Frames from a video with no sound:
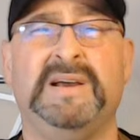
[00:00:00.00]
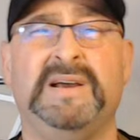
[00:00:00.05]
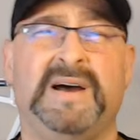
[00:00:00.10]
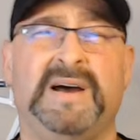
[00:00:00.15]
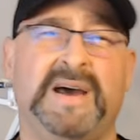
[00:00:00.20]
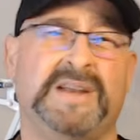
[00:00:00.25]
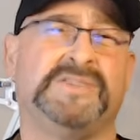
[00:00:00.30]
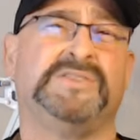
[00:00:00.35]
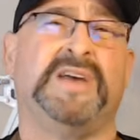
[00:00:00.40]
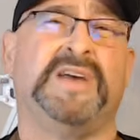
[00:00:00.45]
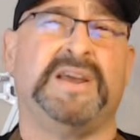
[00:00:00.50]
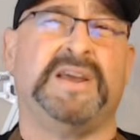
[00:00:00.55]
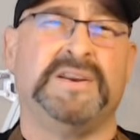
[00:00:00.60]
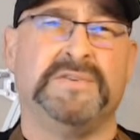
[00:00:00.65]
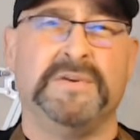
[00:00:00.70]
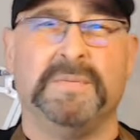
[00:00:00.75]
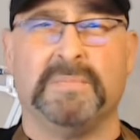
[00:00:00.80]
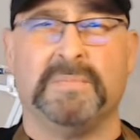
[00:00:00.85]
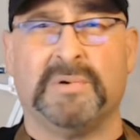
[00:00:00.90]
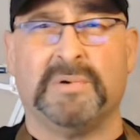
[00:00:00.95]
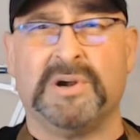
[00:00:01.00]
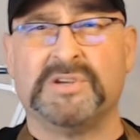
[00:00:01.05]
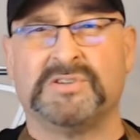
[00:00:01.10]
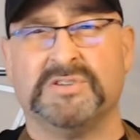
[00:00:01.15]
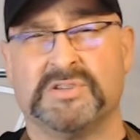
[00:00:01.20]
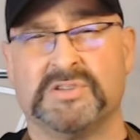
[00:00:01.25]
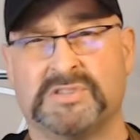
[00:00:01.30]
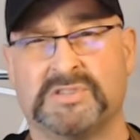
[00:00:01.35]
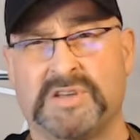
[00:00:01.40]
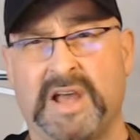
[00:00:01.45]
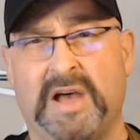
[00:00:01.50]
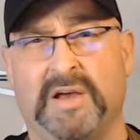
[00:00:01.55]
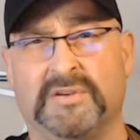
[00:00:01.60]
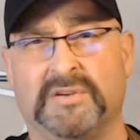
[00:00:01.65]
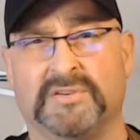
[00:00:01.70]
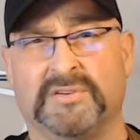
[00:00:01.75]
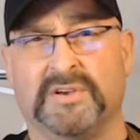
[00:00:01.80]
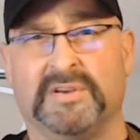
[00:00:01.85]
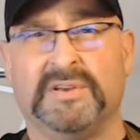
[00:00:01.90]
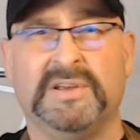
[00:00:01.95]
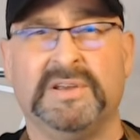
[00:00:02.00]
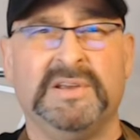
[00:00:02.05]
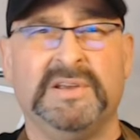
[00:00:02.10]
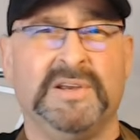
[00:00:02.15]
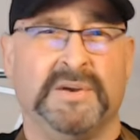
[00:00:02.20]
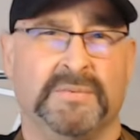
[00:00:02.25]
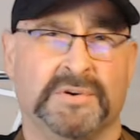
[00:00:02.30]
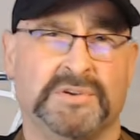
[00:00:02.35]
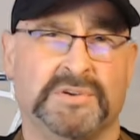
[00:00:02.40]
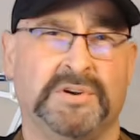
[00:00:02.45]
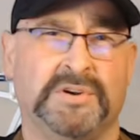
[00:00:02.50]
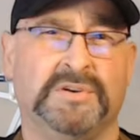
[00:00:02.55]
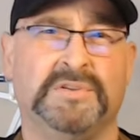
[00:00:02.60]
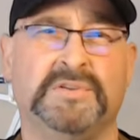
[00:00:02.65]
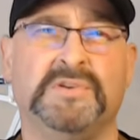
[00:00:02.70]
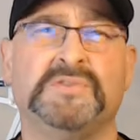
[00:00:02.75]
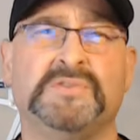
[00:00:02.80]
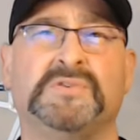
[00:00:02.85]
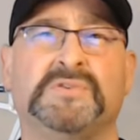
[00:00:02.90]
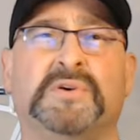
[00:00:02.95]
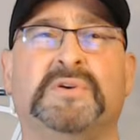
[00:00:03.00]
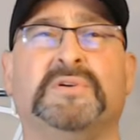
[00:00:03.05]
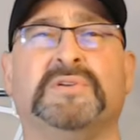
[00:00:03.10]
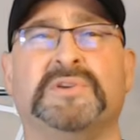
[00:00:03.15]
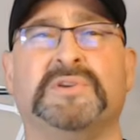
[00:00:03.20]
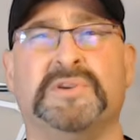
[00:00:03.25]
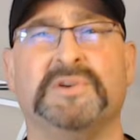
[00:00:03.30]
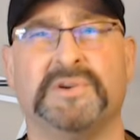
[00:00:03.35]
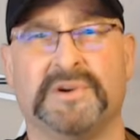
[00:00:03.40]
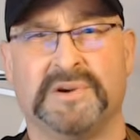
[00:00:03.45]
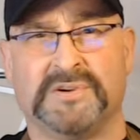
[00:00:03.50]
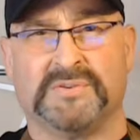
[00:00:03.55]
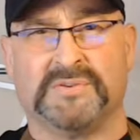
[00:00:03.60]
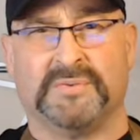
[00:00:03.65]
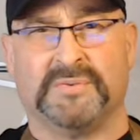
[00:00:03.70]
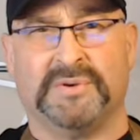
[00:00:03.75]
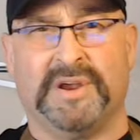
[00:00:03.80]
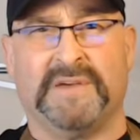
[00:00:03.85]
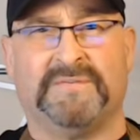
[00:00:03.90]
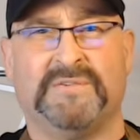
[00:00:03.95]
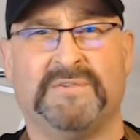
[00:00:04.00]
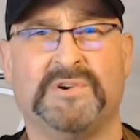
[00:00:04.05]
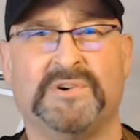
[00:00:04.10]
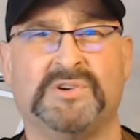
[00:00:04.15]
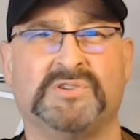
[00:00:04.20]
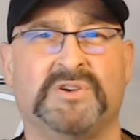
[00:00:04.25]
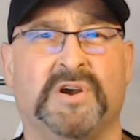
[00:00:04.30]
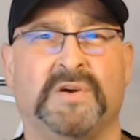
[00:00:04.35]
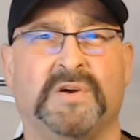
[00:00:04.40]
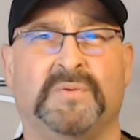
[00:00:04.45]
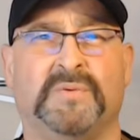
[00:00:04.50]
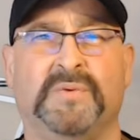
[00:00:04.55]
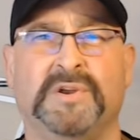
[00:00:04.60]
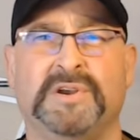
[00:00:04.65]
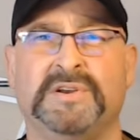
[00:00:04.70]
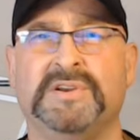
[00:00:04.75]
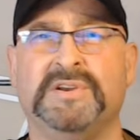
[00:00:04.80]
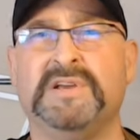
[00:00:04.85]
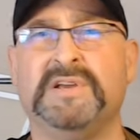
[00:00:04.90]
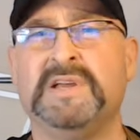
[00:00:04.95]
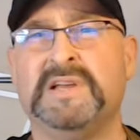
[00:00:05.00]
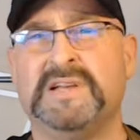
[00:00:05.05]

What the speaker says: I decided to embrace nostalgia and return to those early years when I first started running